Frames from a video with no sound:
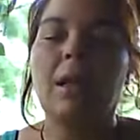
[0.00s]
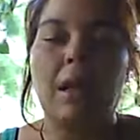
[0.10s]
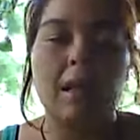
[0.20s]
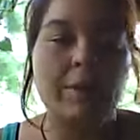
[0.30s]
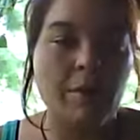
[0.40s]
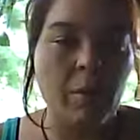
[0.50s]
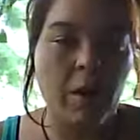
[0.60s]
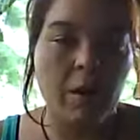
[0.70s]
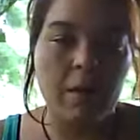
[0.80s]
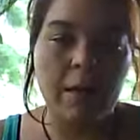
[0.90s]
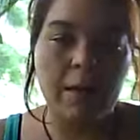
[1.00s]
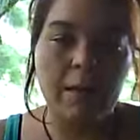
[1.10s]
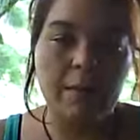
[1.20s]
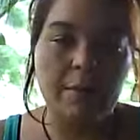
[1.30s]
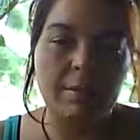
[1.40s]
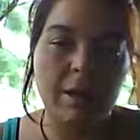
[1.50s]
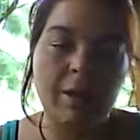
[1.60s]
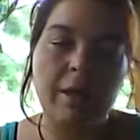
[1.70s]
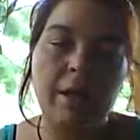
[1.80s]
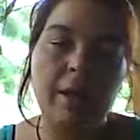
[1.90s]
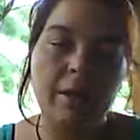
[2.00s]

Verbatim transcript: I love you all. Be good.